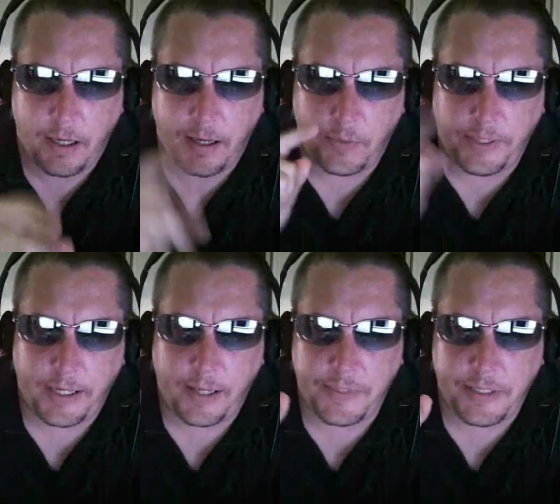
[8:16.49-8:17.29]
uh, when
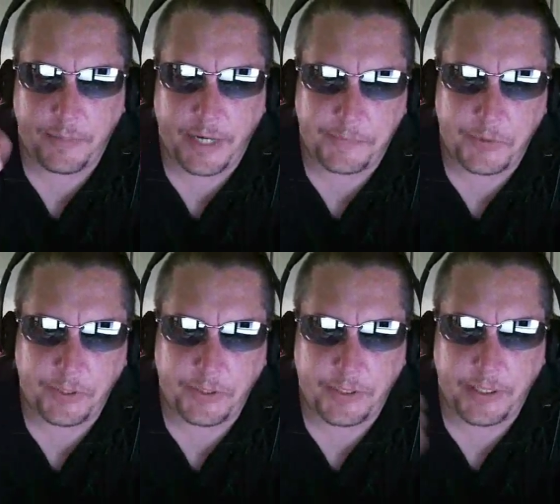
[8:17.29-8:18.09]
that comes out, but I'm
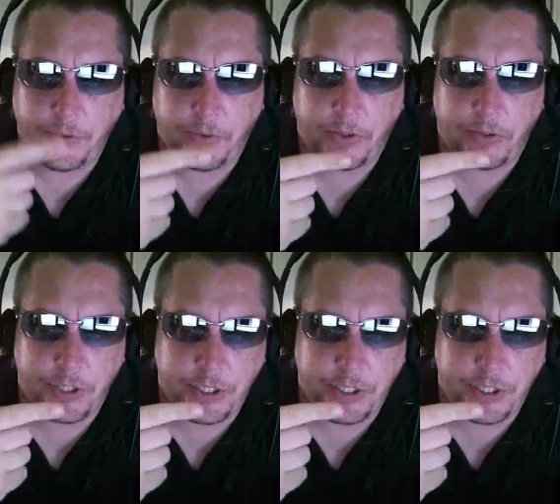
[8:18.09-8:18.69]
going to continue third